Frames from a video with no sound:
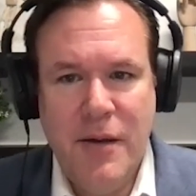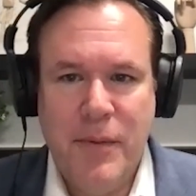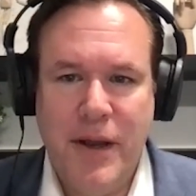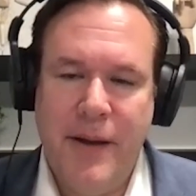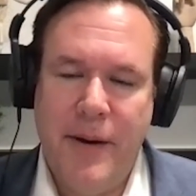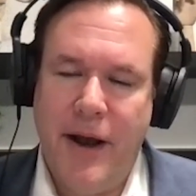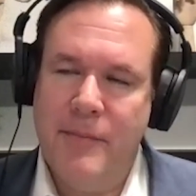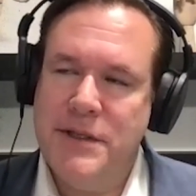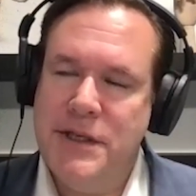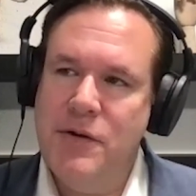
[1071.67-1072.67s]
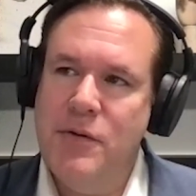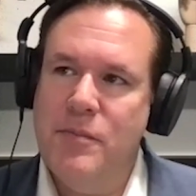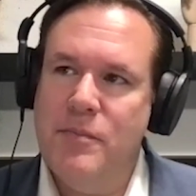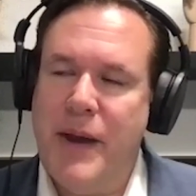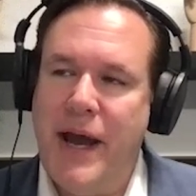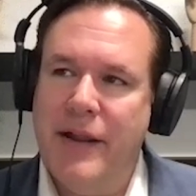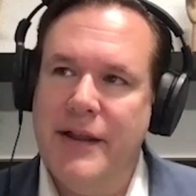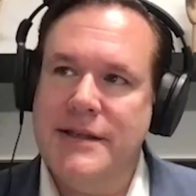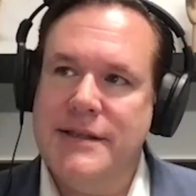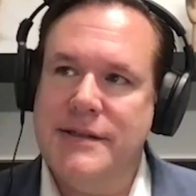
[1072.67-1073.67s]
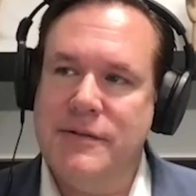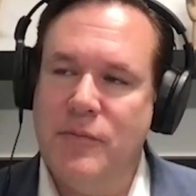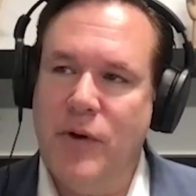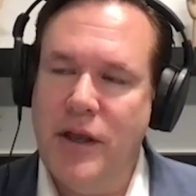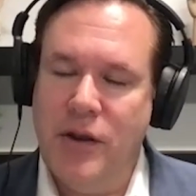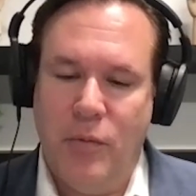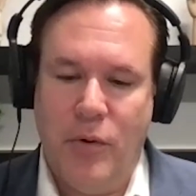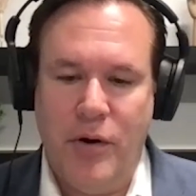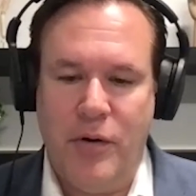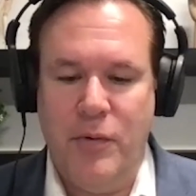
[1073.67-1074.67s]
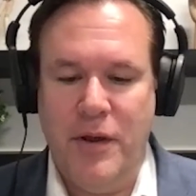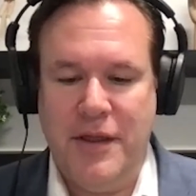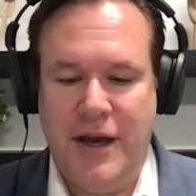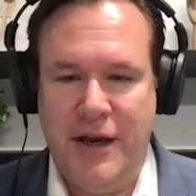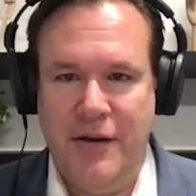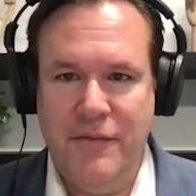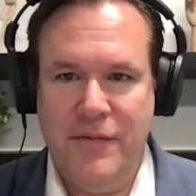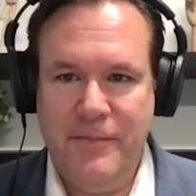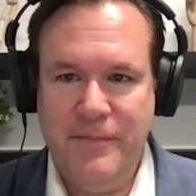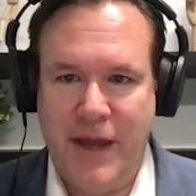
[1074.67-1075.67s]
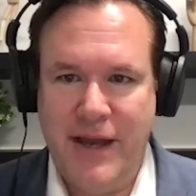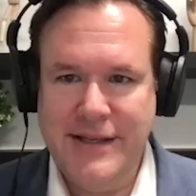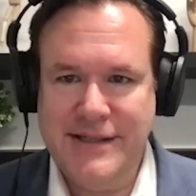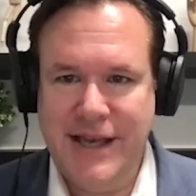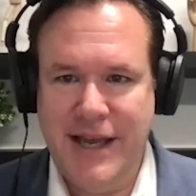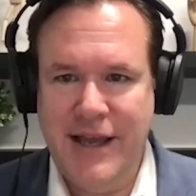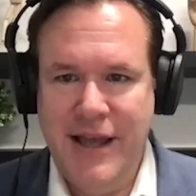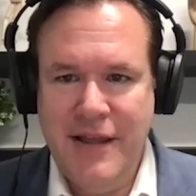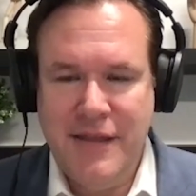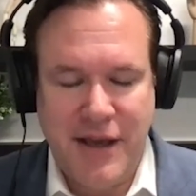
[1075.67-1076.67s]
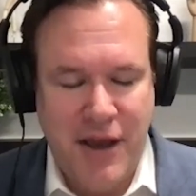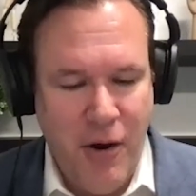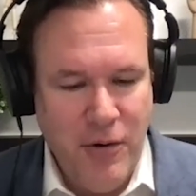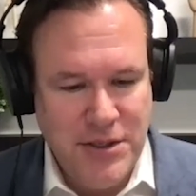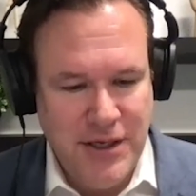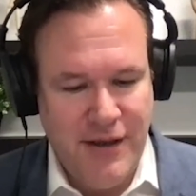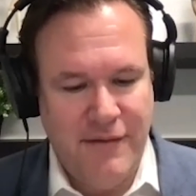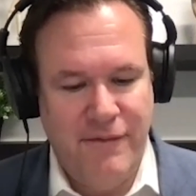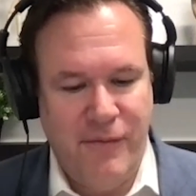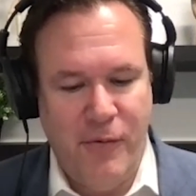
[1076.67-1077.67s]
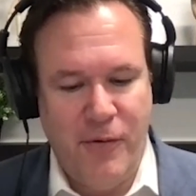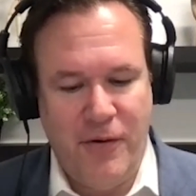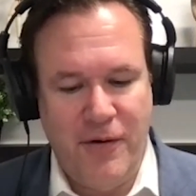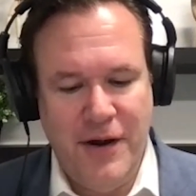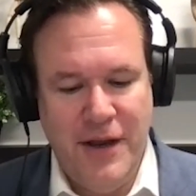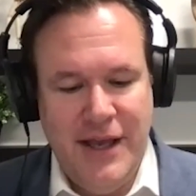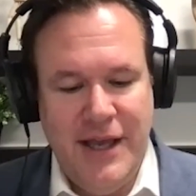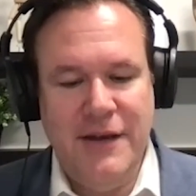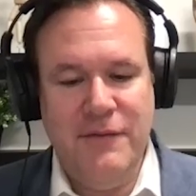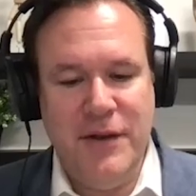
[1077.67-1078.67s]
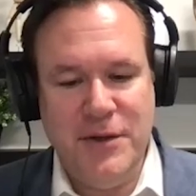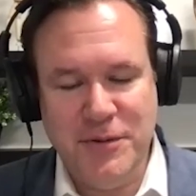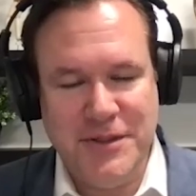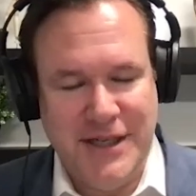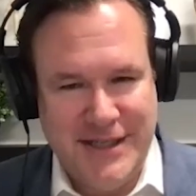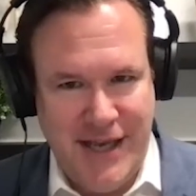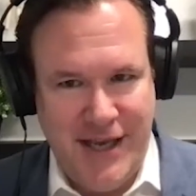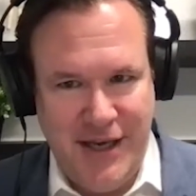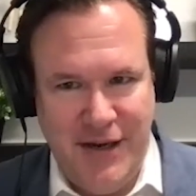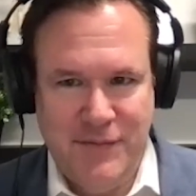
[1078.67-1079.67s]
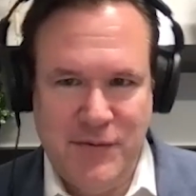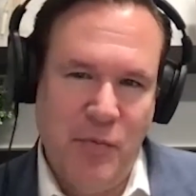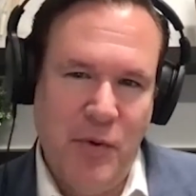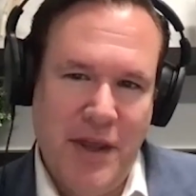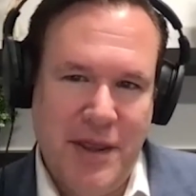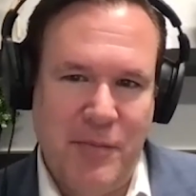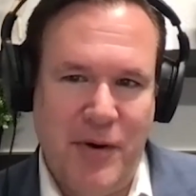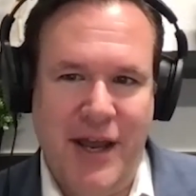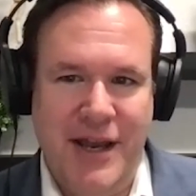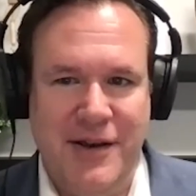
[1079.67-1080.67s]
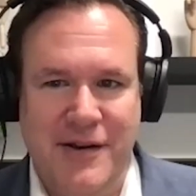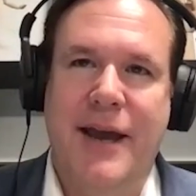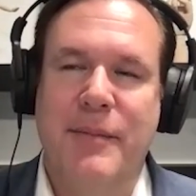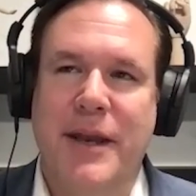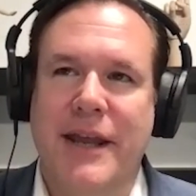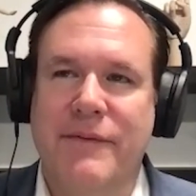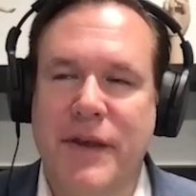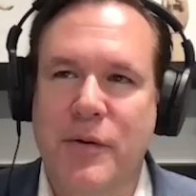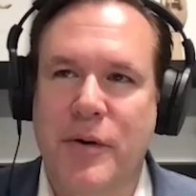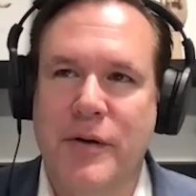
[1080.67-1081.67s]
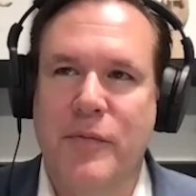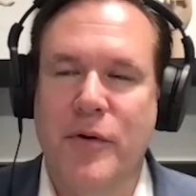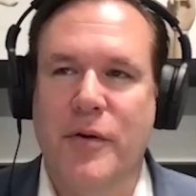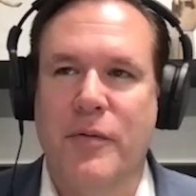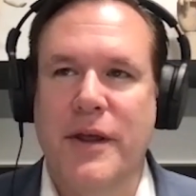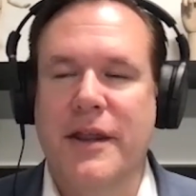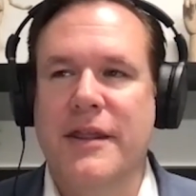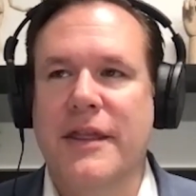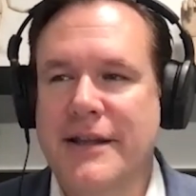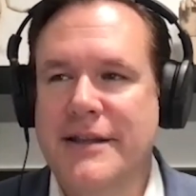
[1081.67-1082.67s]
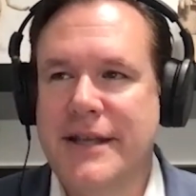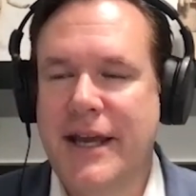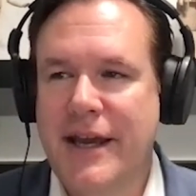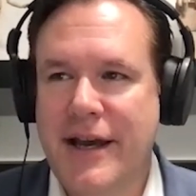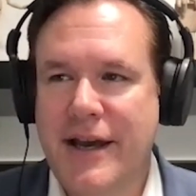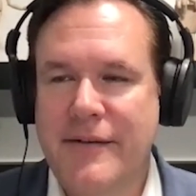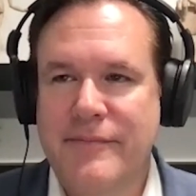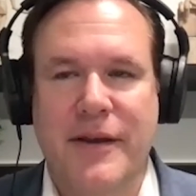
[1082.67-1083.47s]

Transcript: But mm. um, do you balance what your work with kind of I'd say the coaching for individuals and executives with the brand. I mean, if you were to work with, let's say, a